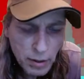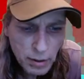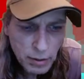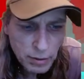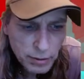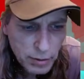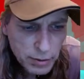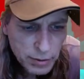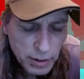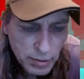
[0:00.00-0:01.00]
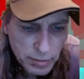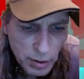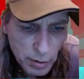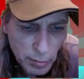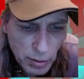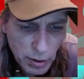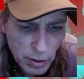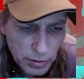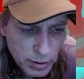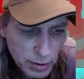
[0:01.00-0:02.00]
Let's type something
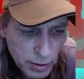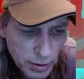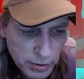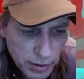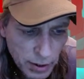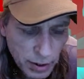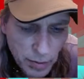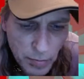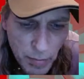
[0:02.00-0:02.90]
else. Let's see.